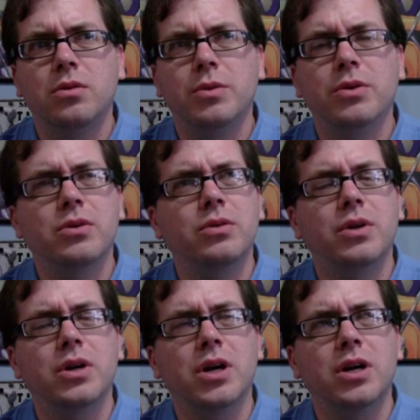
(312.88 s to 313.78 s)
Or
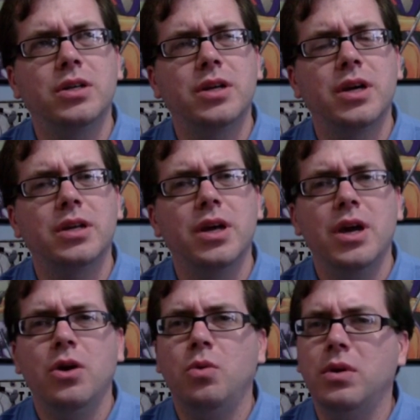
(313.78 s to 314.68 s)
Miracle Contact?
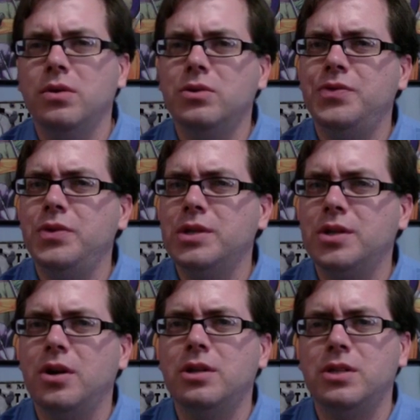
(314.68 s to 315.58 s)
One of those fusion
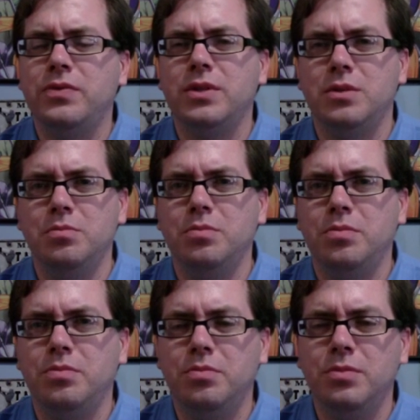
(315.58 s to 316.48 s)
cards, if it's
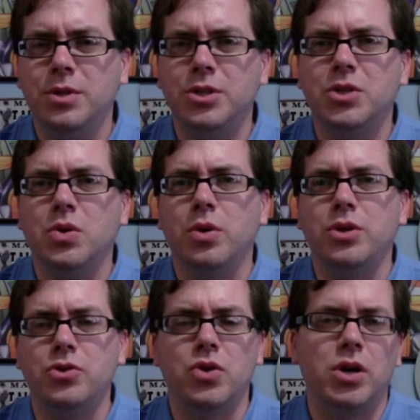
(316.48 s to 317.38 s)

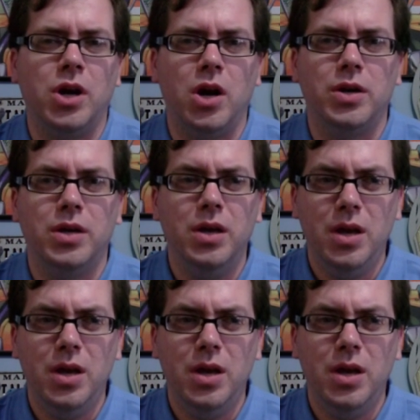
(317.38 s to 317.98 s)
destroyed, you draw a card.